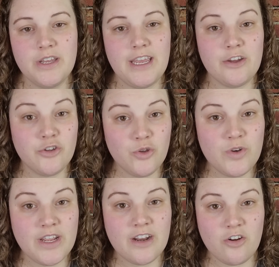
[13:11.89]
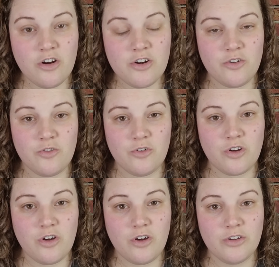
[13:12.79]
including an article
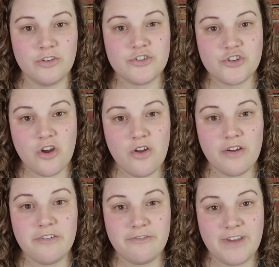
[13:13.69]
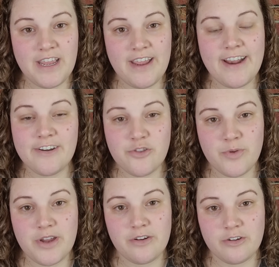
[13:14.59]
called Strong, Fit, and
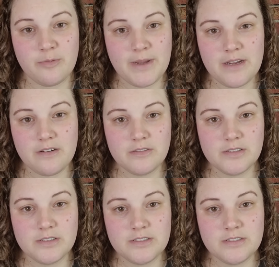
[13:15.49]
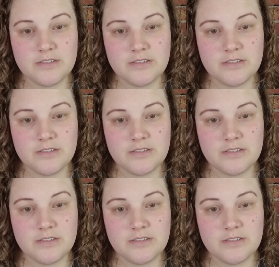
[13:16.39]
300 Pounds.